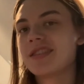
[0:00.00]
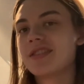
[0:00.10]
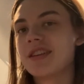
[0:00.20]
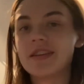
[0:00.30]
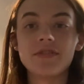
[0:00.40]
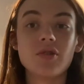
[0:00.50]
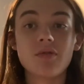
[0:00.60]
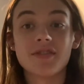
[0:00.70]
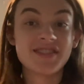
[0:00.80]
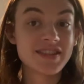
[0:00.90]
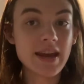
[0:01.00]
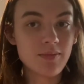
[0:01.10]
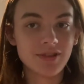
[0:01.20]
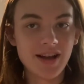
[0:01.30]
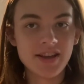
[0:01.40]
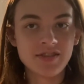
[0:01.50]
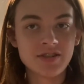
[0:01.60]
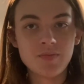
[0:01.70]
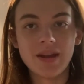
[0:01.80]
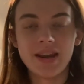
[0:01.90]
if you are stabilized,
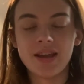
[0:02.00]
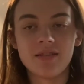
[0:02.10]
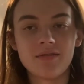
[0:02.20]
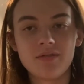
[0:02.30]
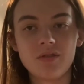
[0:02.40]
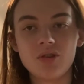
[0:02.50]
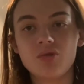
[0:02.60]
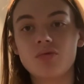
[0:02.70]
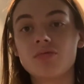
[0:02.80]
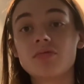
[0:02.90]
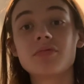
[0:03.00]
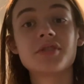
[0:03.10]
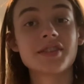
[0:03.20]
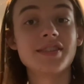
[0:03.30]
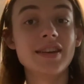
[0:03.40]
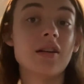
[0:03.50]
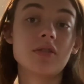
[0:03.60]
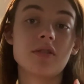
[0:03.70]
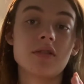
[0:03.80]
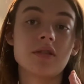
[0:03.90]
meaning you succeed all
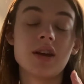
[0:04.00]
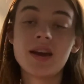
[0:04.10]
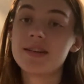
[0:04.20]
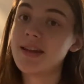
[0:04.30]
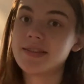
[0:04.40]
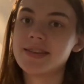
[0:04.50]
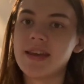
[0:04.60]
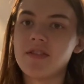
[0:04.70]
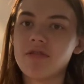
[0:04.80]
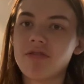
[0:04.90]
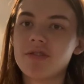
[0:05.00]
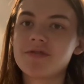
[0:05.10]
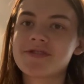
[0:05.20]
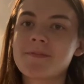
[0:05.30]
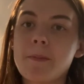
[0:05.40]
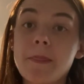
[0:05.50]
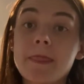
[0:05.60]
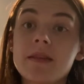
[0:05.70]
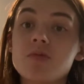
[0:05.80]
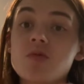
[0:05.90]
your death saving throws,
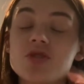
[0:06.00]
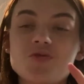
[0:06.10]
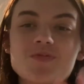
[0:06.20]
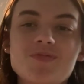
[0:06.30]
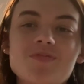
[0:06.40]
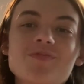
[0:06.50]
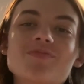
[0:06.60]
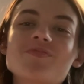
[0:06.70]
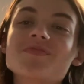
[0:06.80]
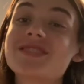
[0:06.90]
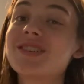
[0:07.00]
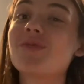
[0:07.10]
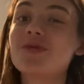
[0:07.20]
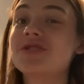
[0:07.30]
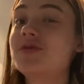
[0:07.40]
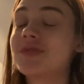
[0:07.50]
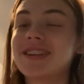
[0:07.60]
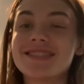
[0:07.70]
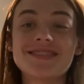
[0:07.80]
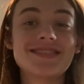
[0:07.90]
which still puts you in a
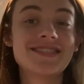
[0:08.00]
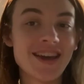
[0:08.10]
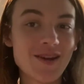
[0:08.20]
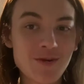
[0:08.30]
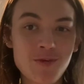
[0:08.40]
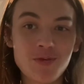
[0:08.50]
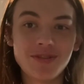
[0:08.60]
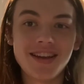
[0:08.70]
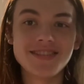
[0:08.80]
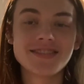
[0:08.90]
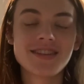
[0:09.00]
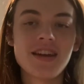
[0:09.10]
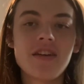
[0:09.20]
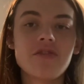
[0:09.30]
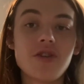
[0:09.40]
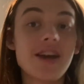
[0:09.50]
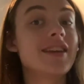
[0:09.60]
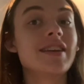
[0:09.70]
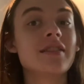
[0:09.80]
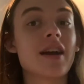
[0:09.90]
terrible place for
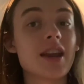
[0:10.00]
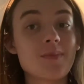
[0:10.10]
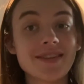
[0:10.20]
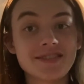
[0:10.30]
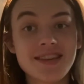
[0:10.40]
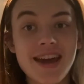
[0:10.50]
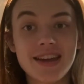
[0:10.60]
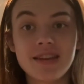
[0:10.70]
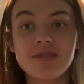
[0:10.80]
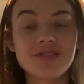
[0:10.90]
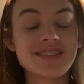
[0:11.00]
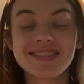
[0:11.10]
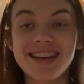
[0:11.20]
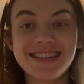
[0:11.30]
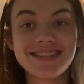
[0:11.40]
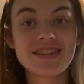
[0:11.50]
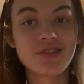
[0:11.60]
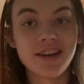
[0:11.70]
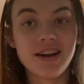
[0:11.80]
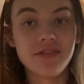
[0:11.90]
any enemies attacking you, since they can still
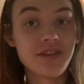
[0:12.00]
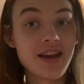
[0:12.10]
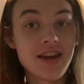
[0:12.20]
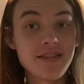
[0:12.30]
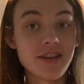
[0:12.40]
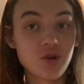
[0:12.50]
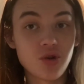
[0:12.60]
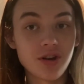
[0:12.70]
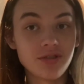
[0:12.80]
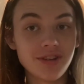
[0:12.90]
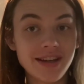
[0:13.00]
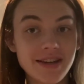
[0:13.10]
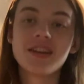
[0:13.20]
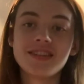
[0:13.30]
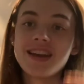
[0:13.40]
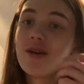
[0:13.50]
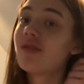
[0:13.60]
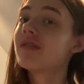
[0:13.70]
get off that critical hit. Now,